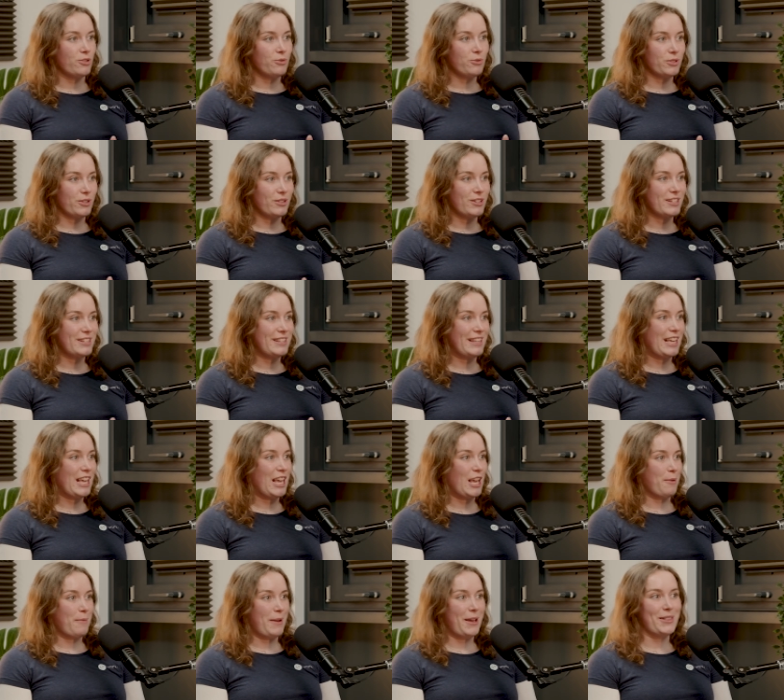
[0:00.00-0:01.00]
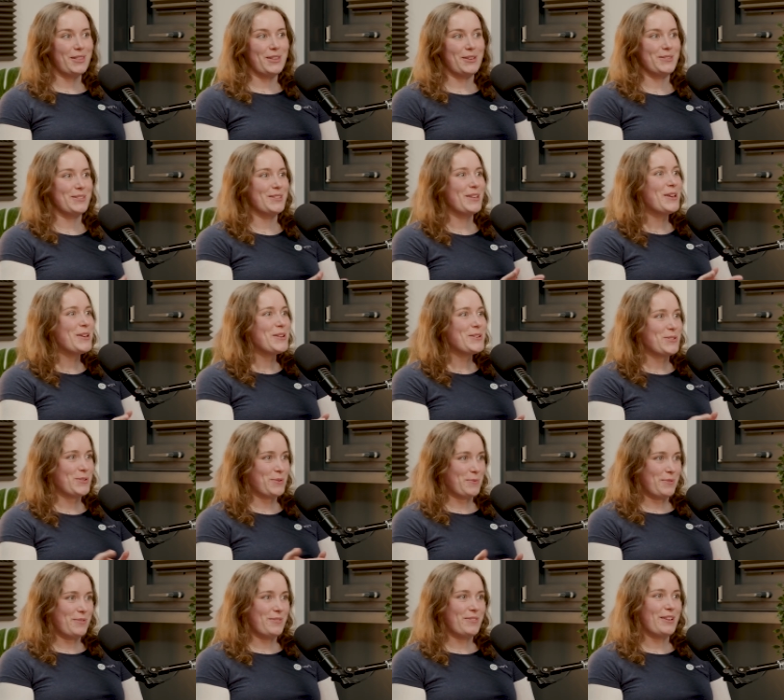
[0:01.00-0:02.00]
also just thinking about those
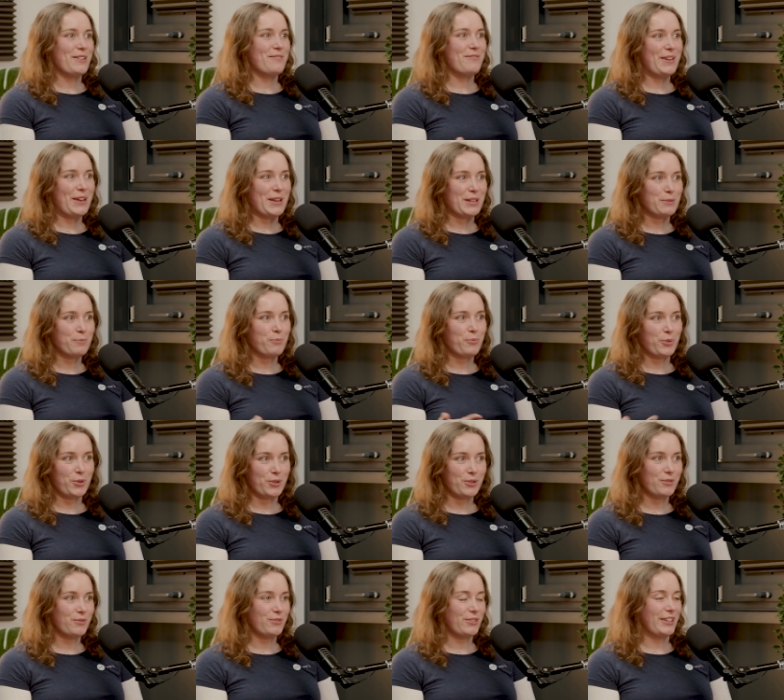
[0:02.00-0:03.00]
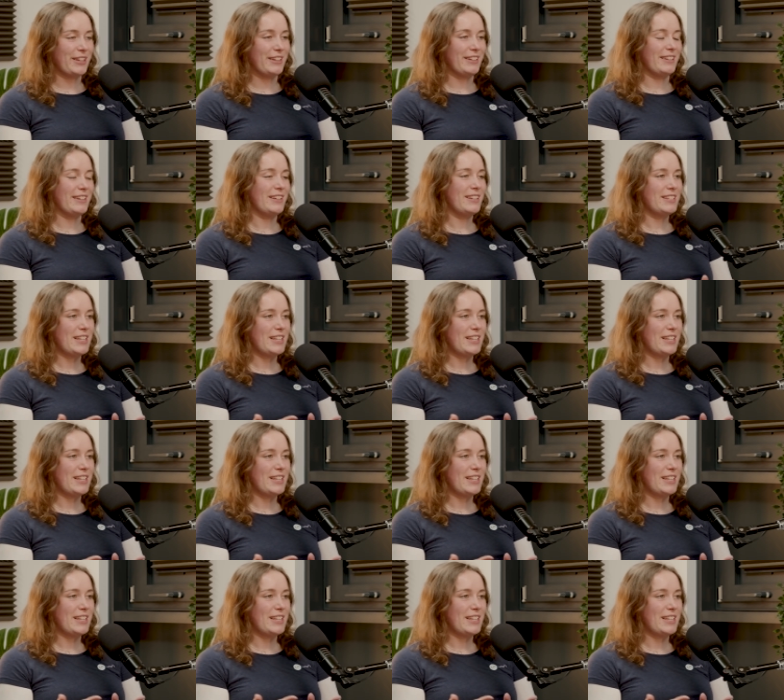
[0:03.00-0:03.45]
Shopify first proven